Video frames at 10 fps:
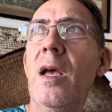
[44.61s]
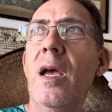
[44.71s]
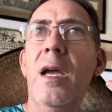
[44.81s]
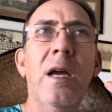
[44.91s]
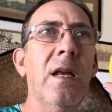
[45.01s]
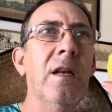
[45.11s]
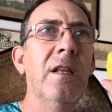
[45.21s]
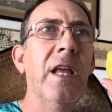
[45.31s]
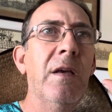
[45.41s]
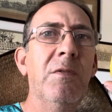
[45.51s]
And the
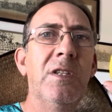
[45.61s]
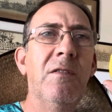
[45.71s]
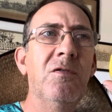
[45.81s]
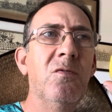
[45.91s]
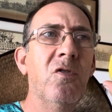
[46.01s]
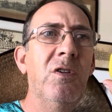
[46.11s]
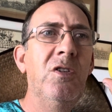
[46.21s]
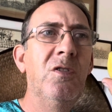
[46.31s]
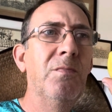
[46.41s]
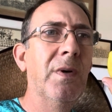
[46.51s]
neighbours have some
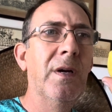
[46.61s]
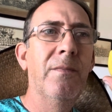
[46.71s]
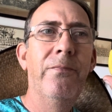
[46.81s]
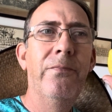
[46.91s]
trees, but